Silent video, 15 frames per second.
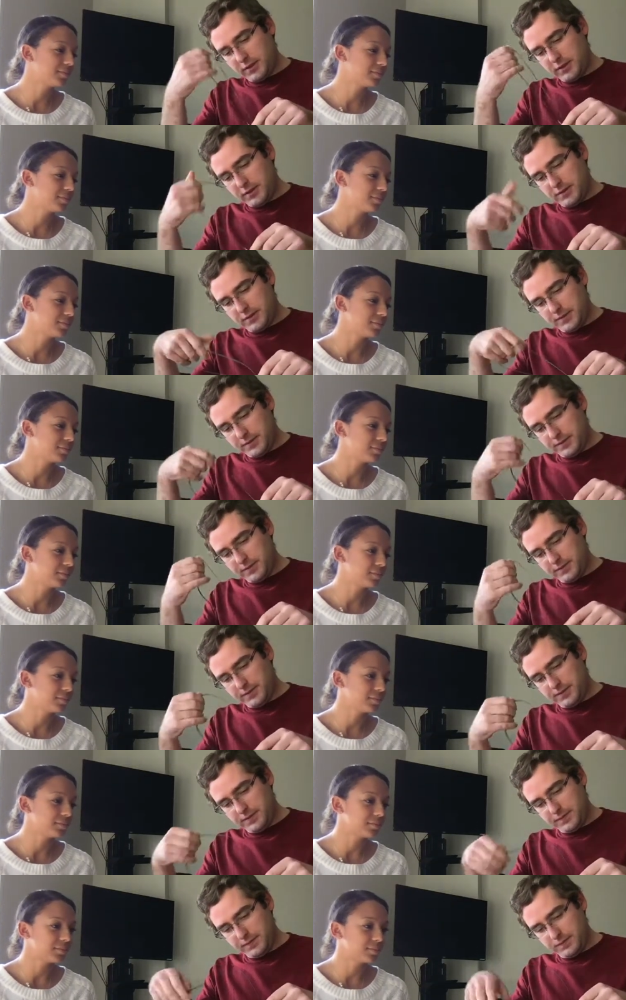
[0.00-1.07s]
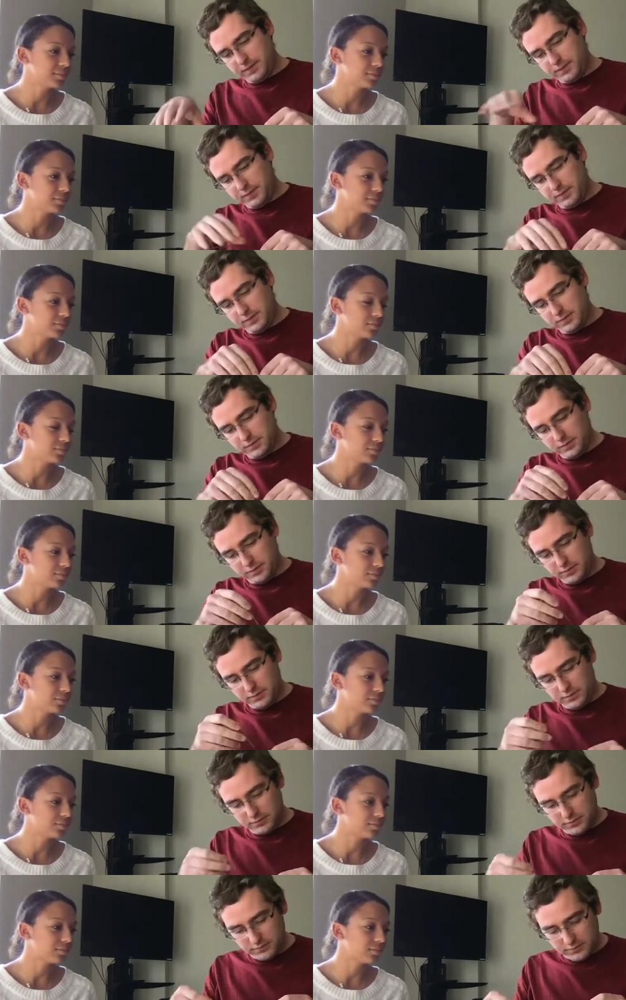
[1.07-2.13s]

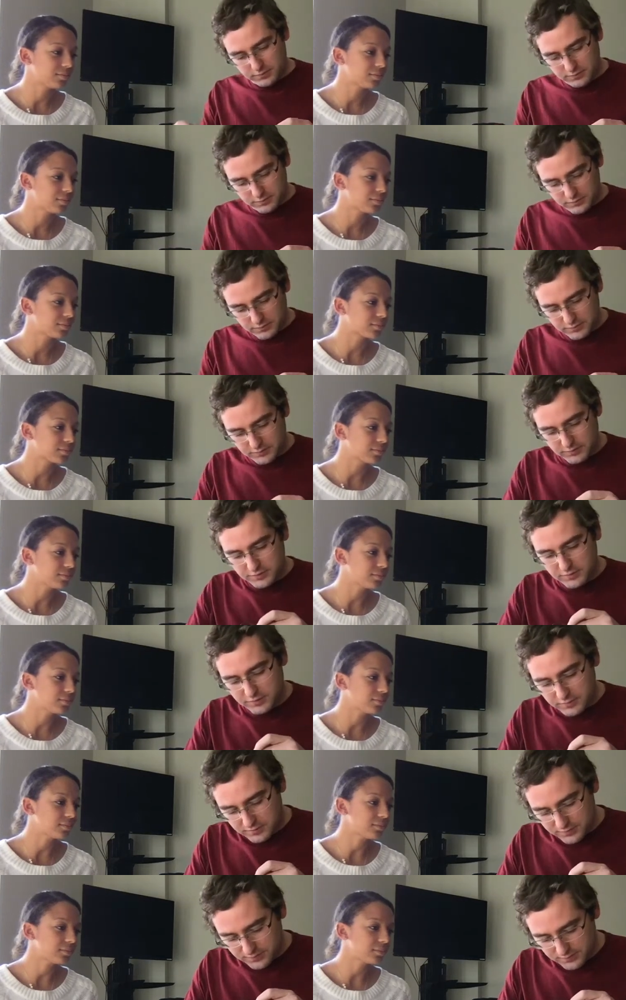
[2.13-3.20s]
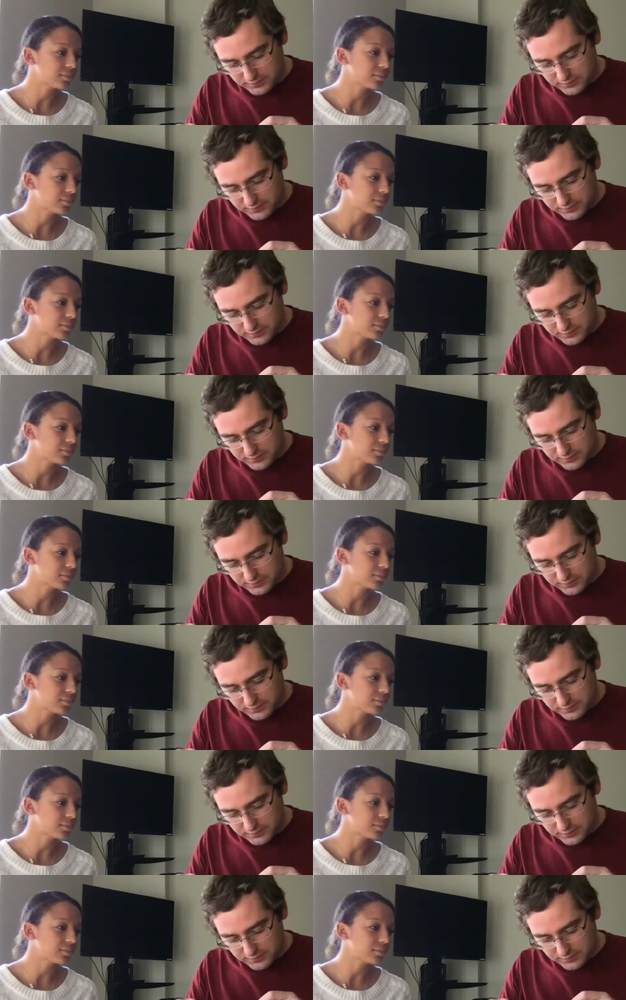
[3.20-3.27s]
[no speech]